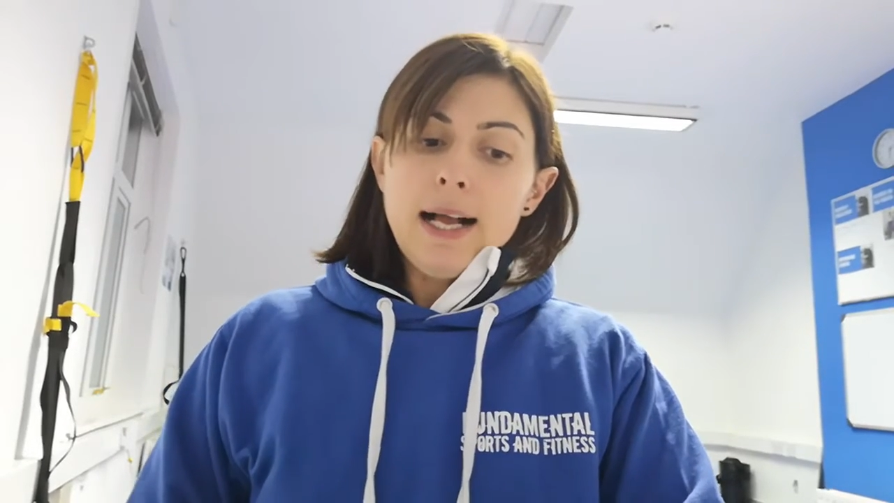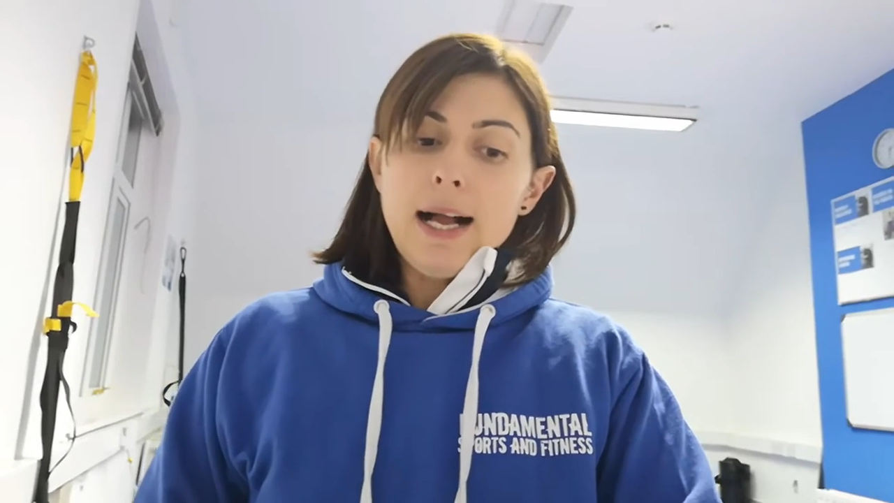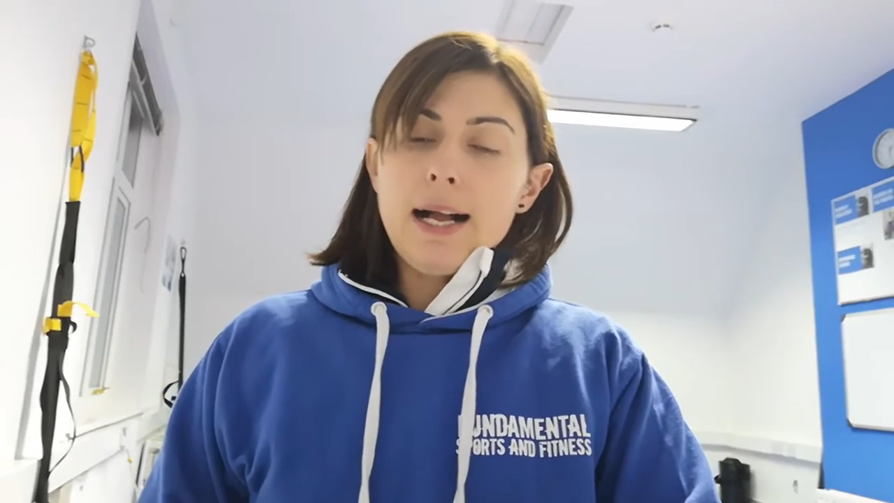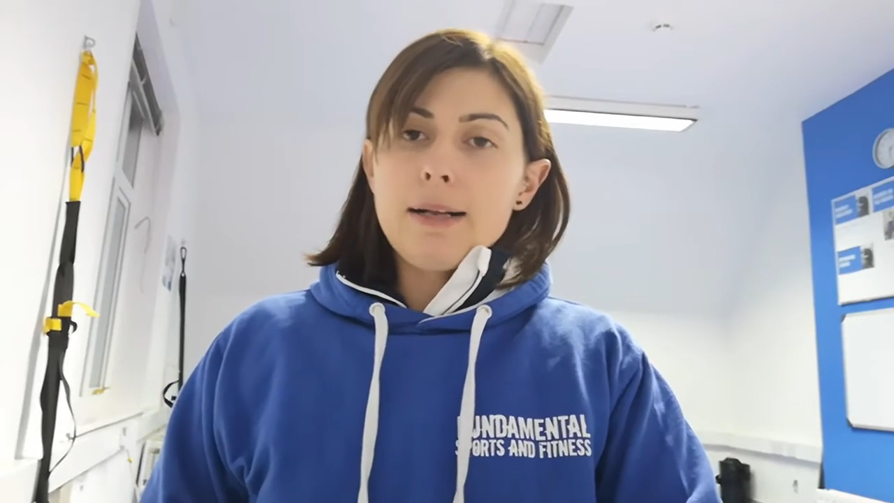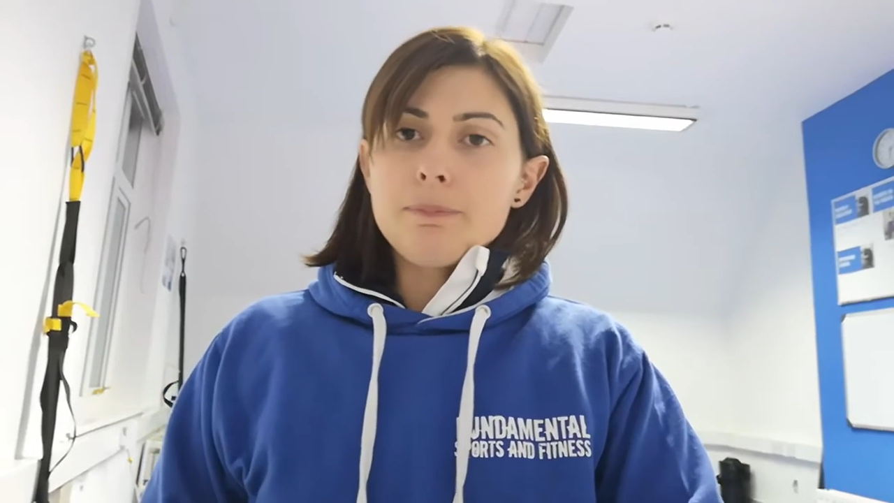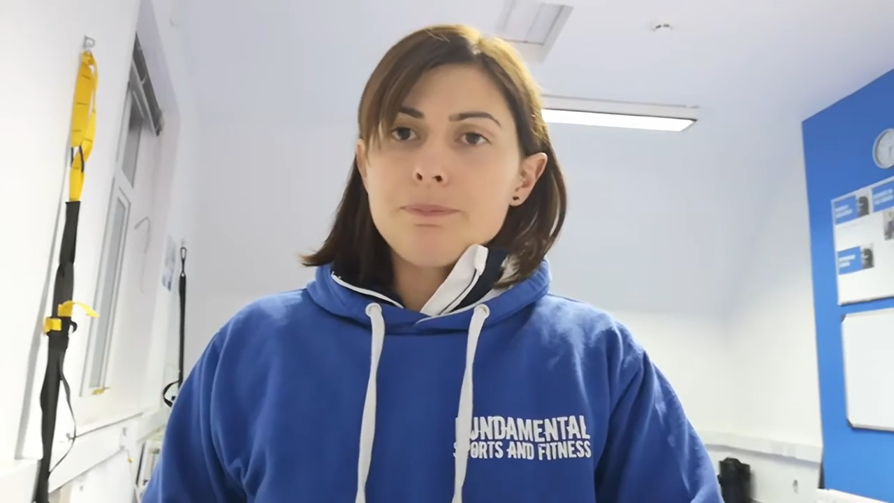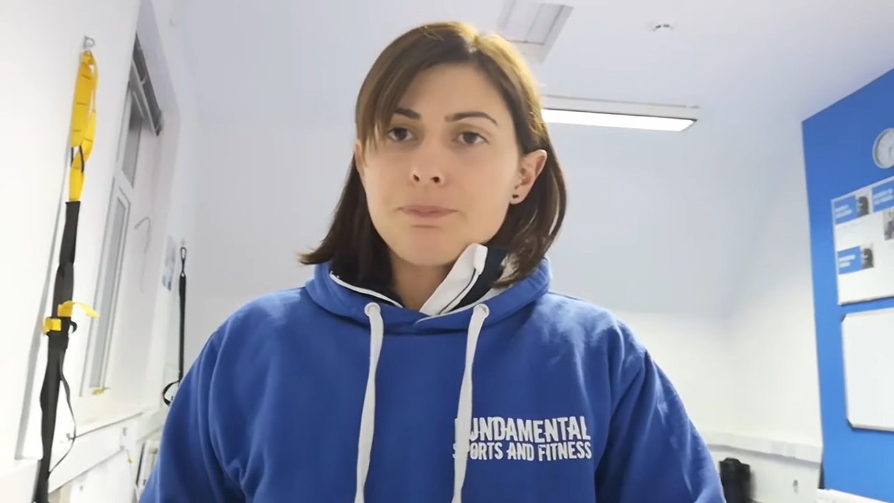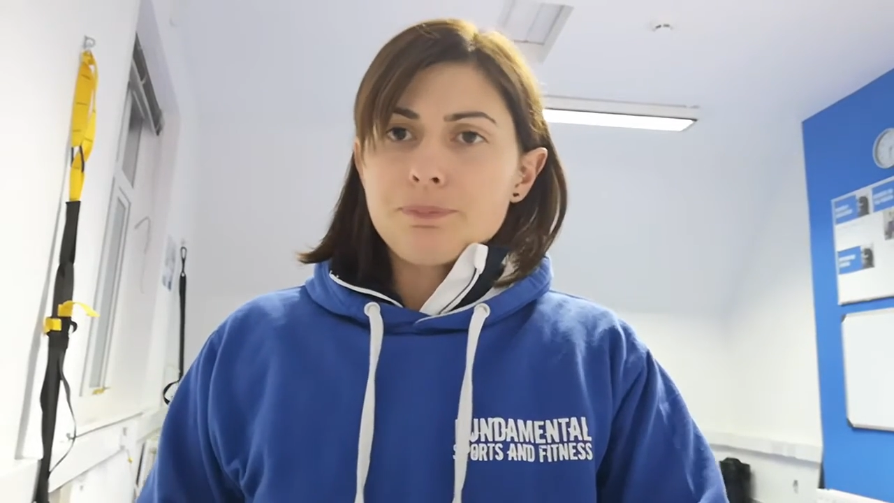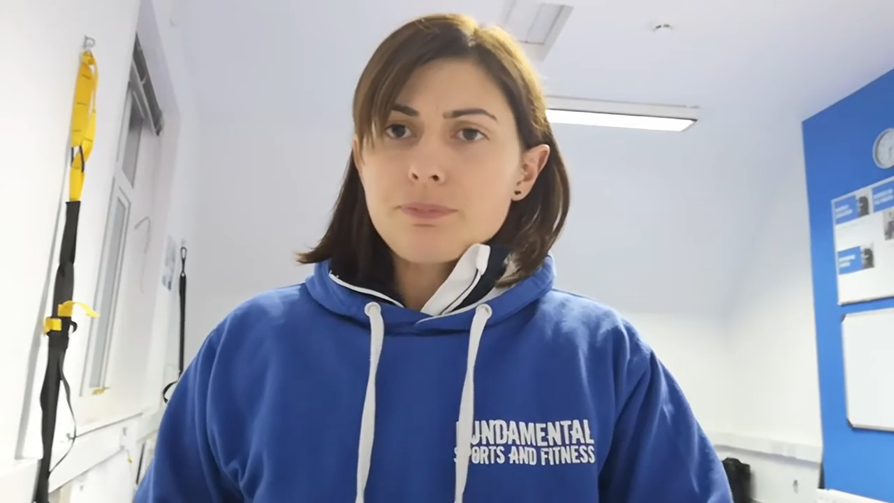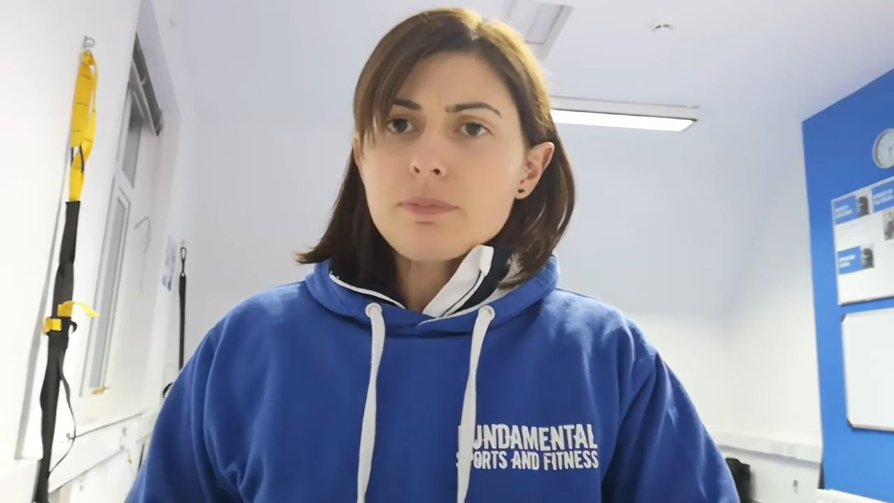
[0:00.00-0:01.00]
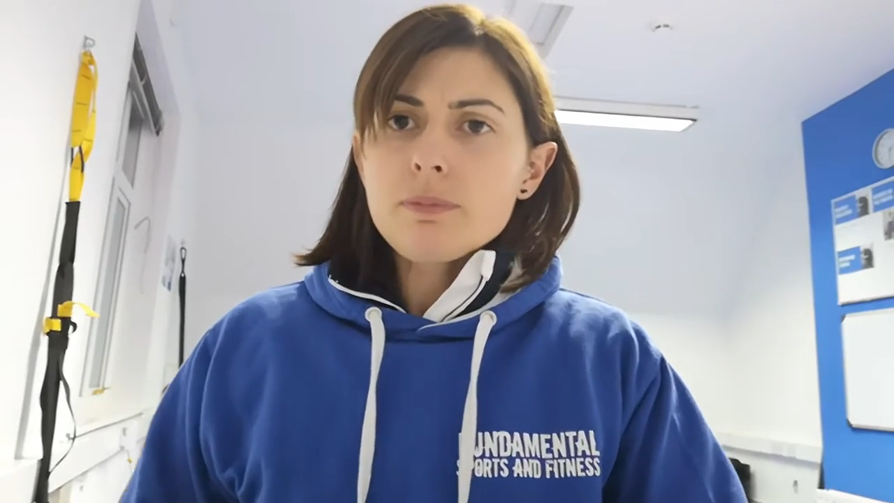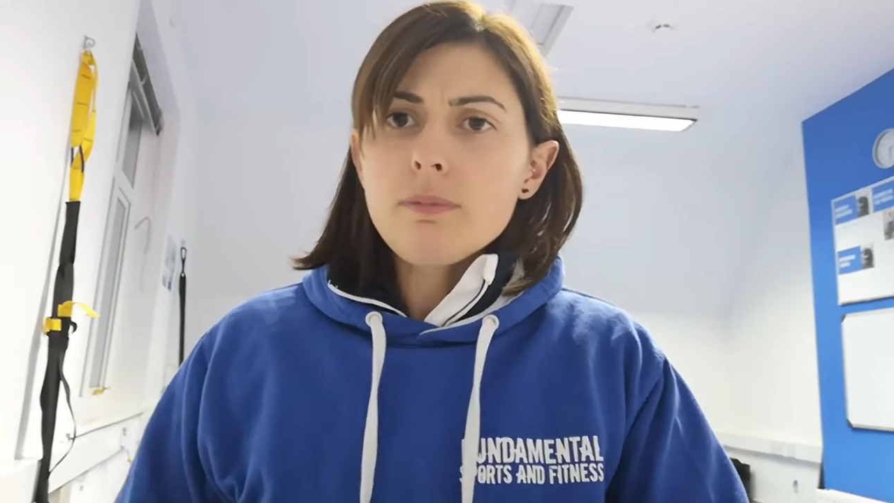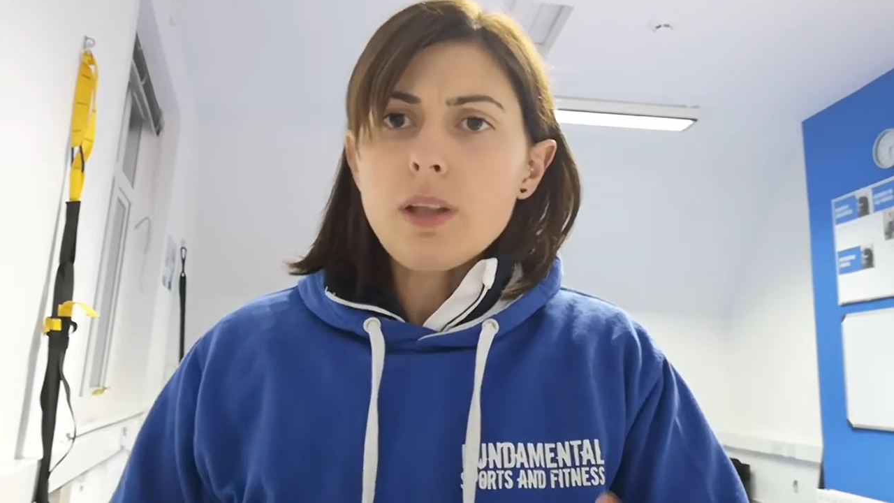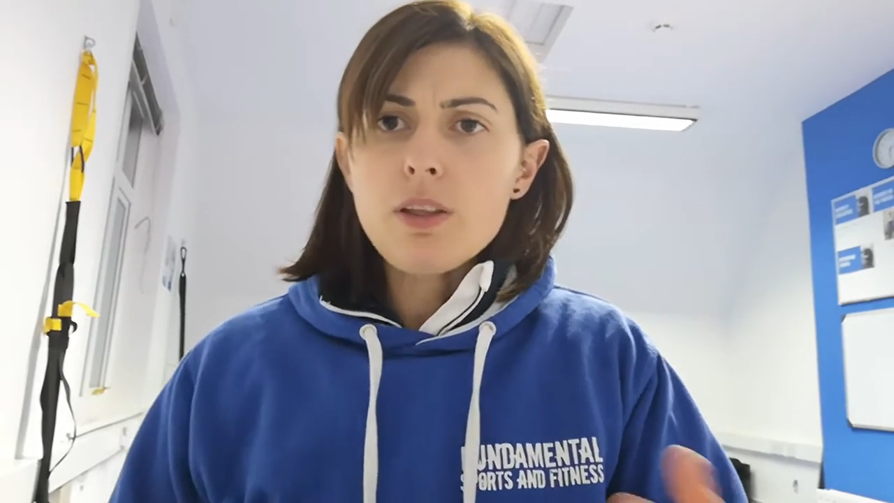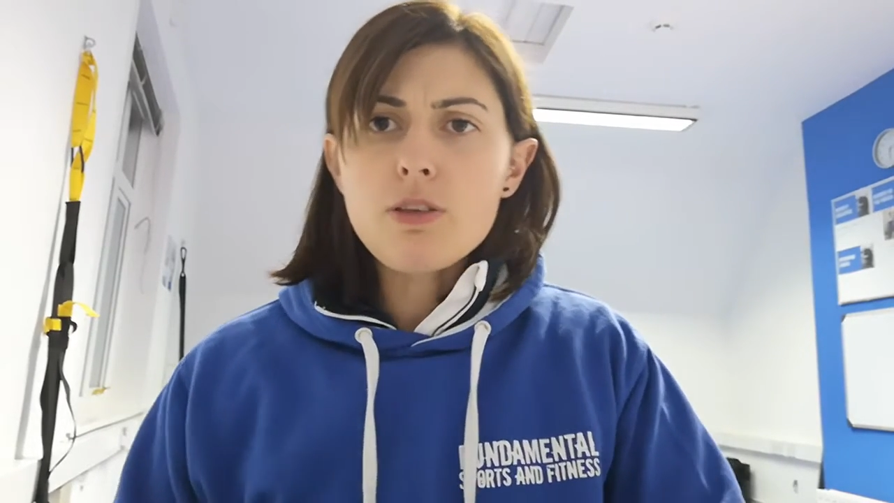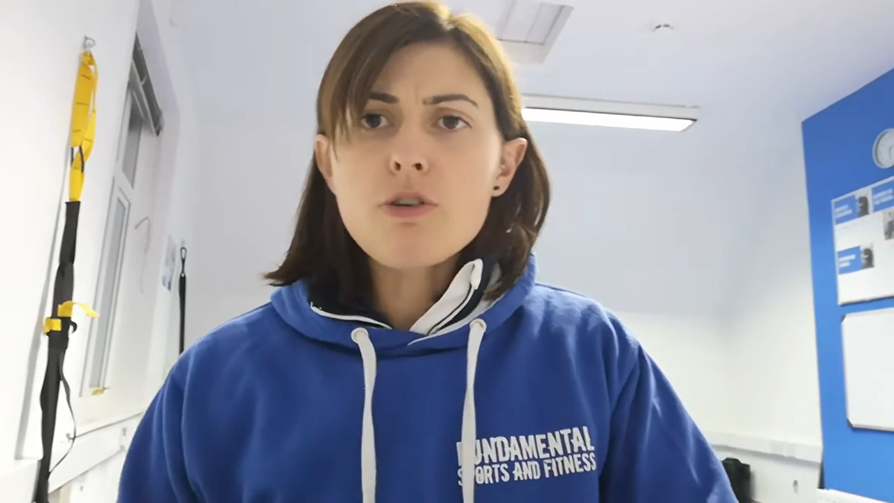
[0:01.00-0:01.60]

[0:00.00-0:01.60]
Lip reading: The